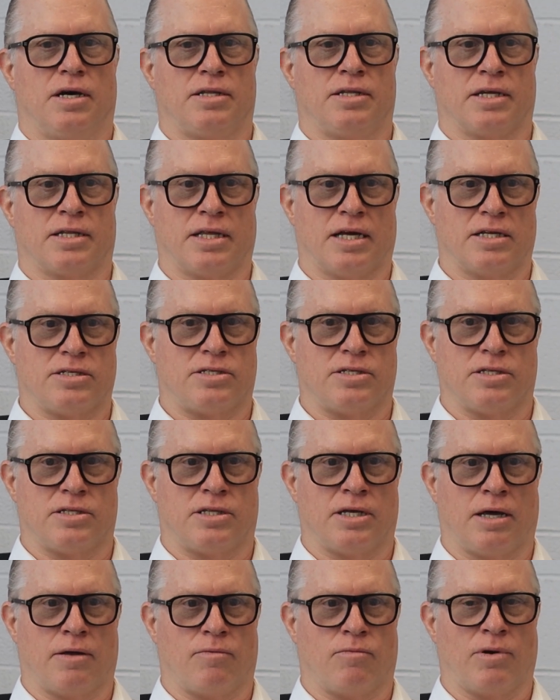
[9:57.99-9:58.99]
I think
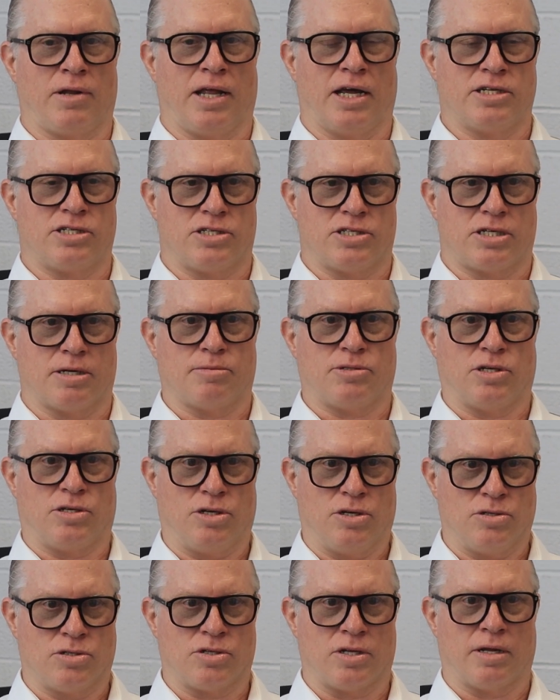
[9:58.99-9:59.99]
that relationship's
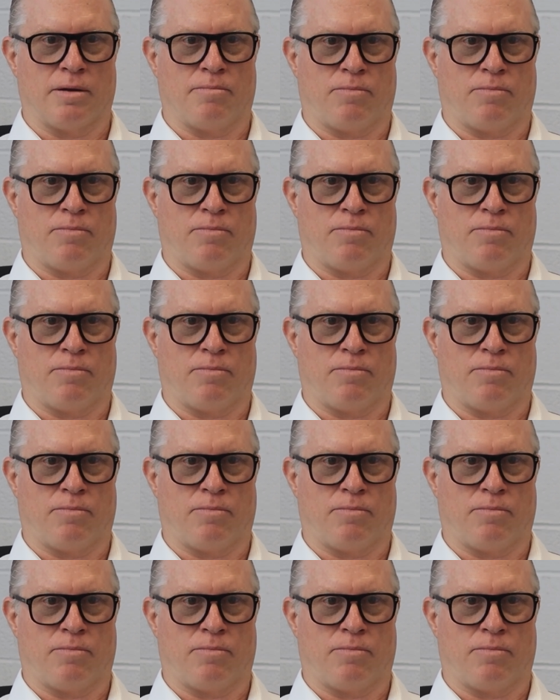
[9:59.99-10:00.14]
hugely